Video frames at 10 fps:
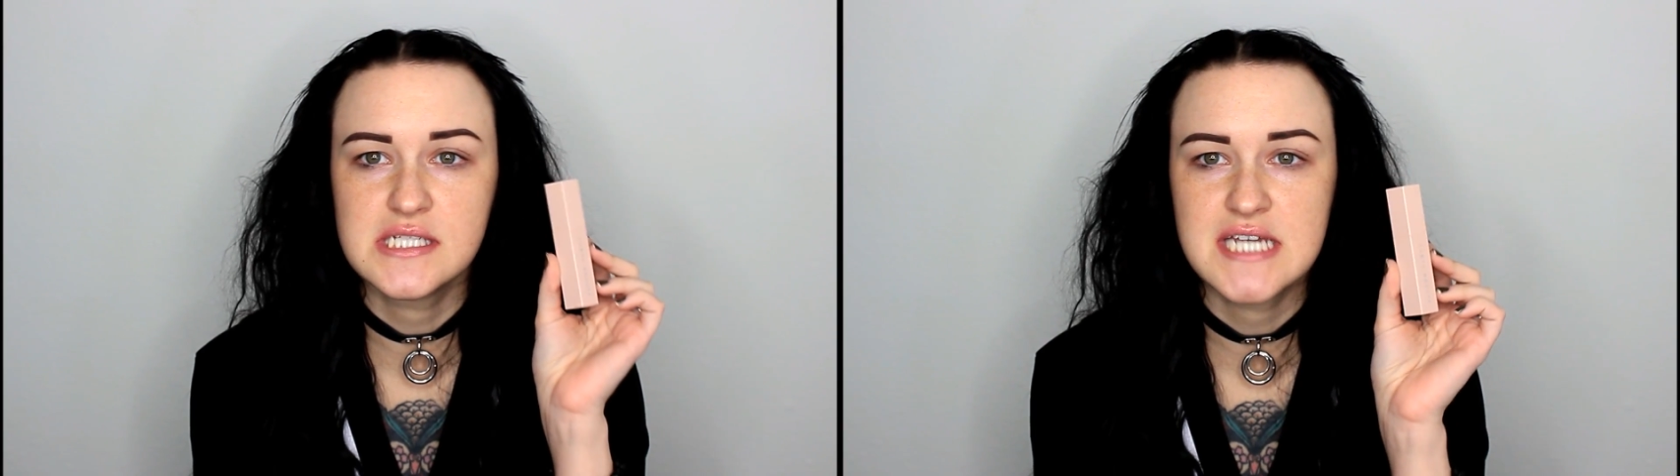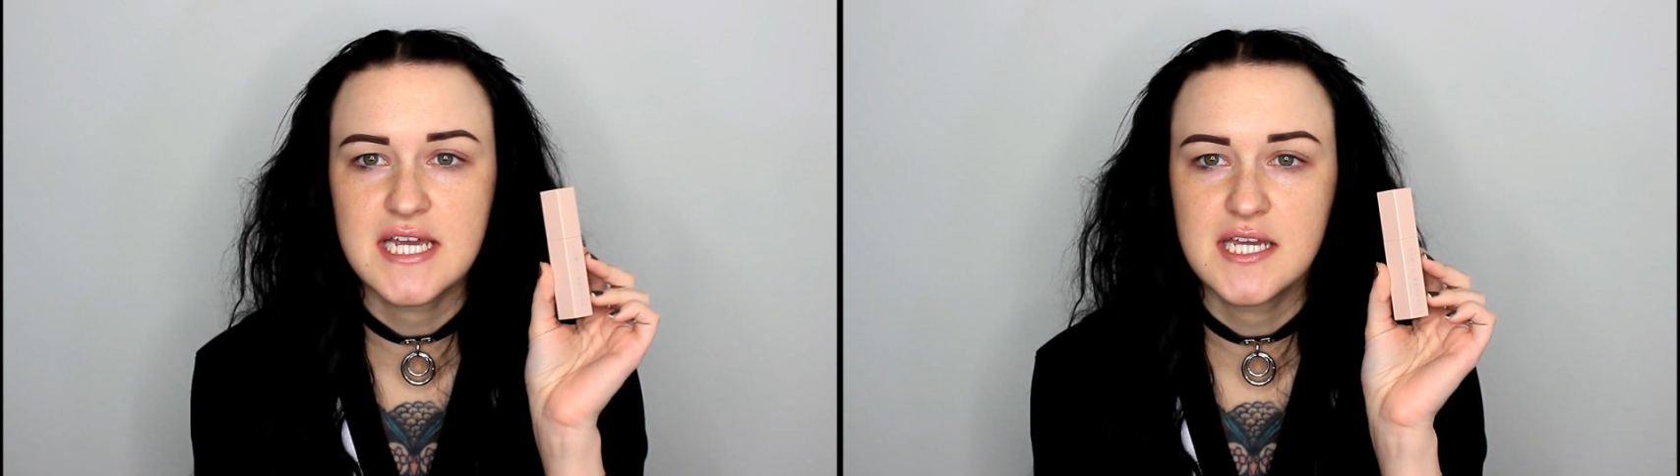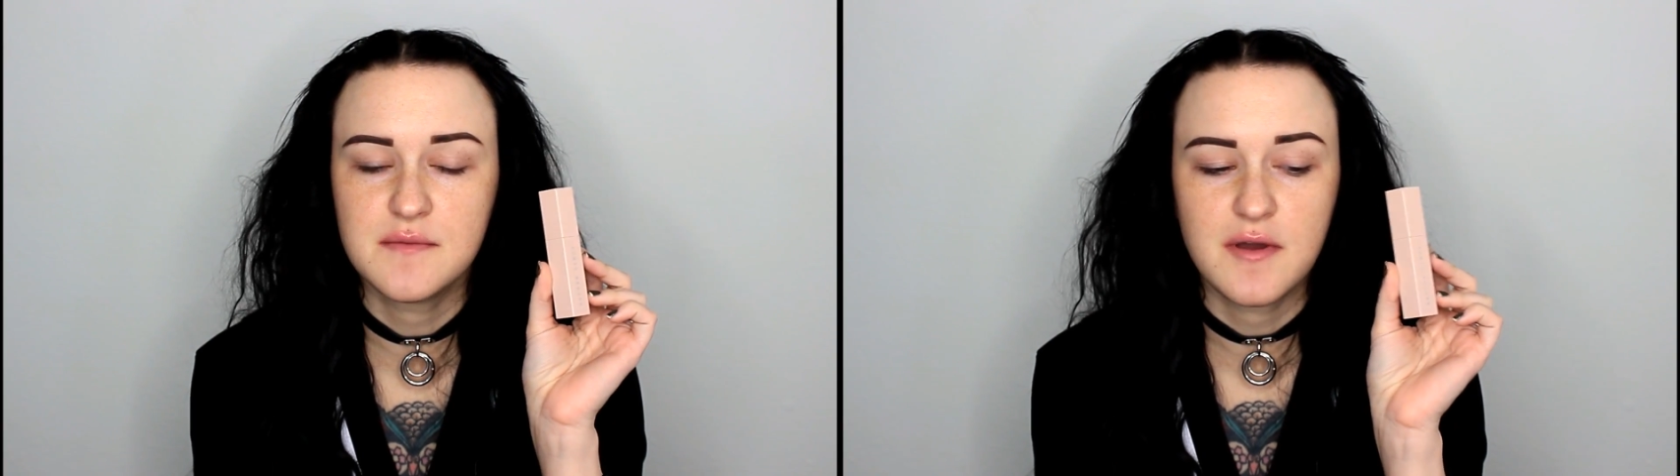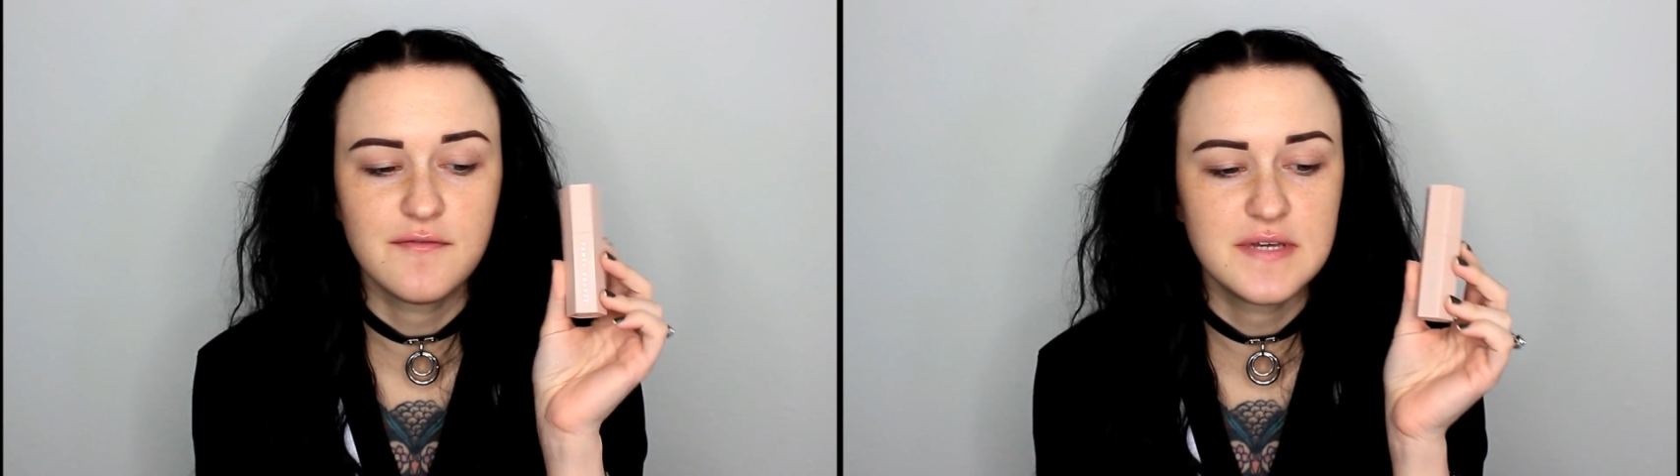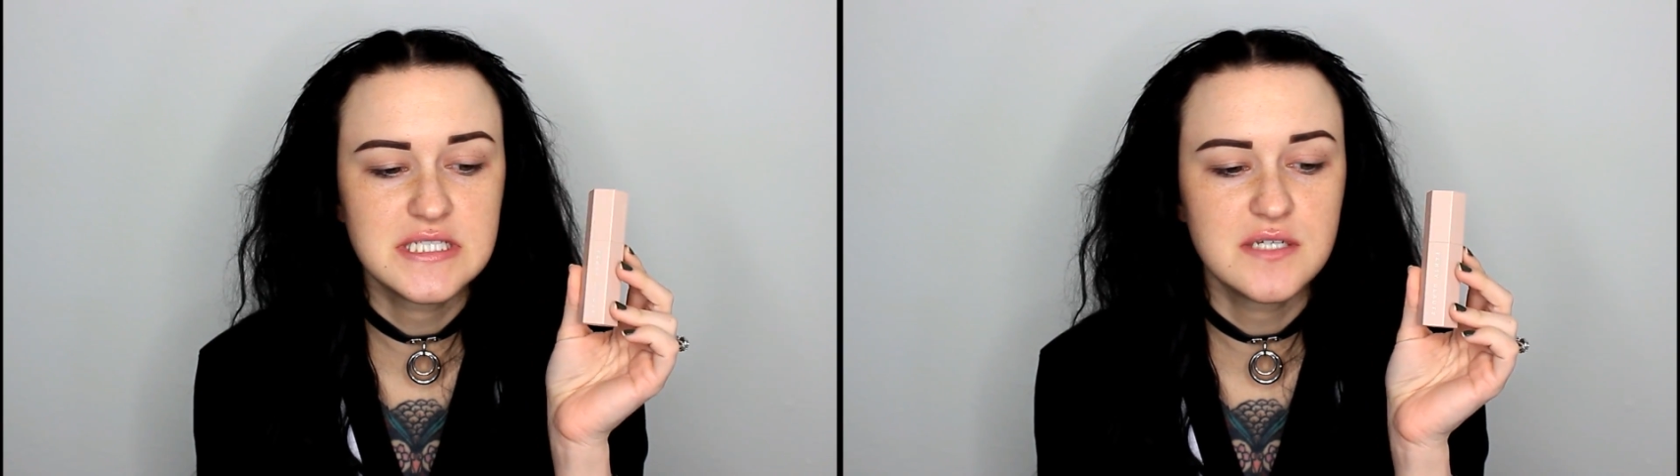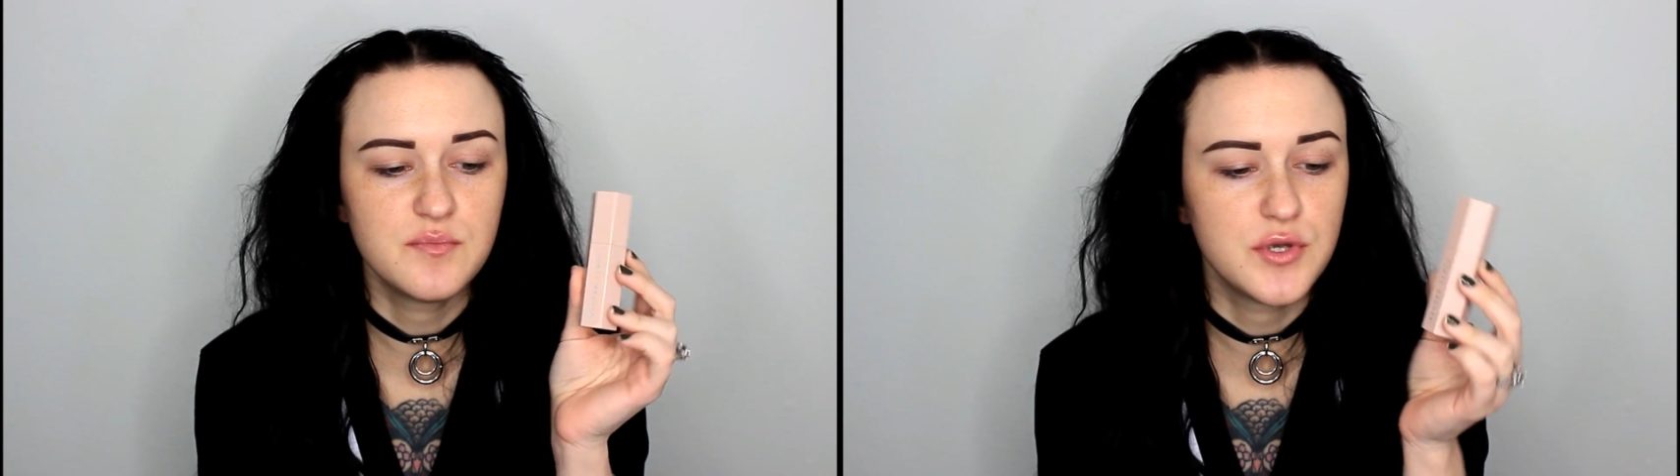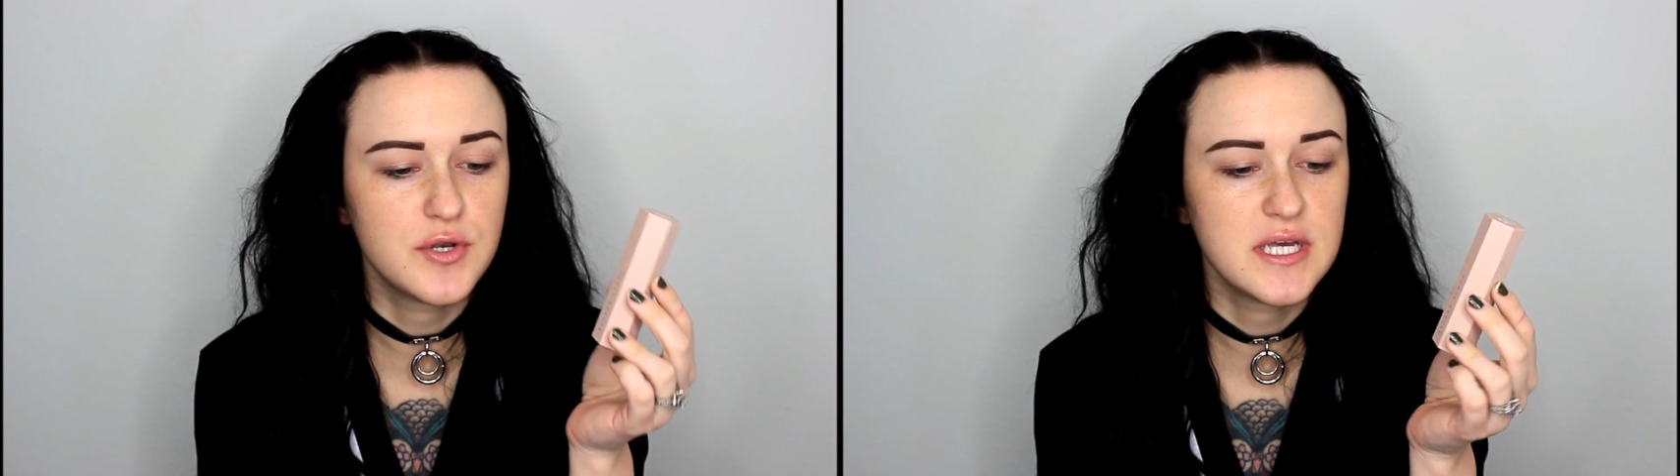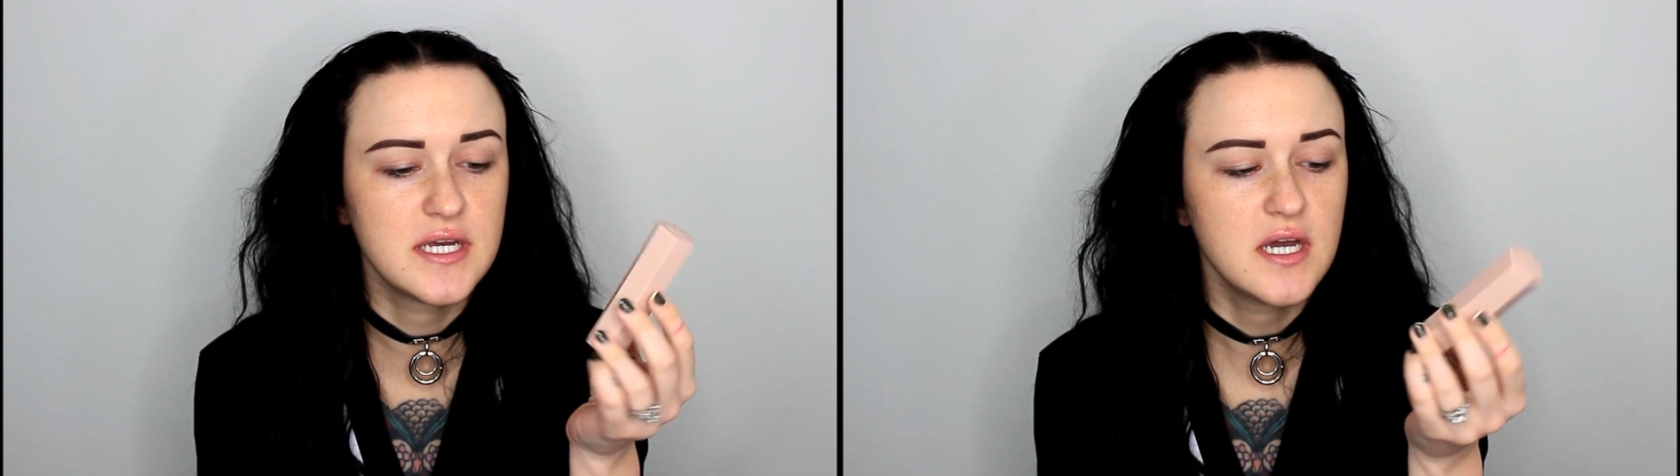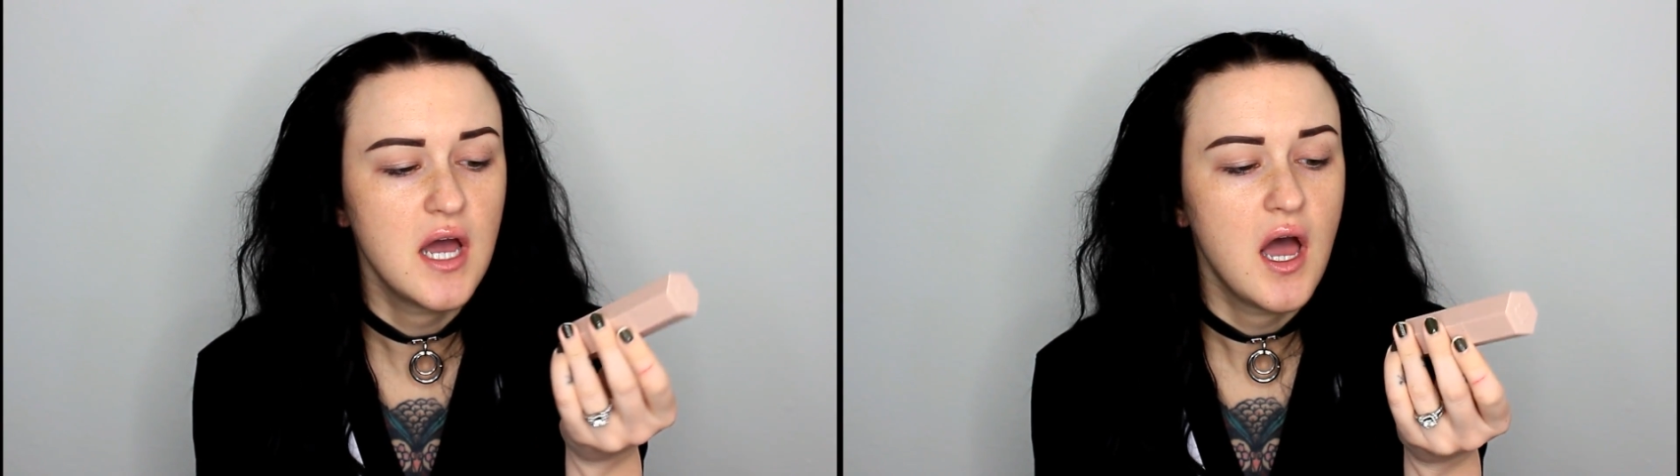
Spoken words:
taking my Fenty Beauty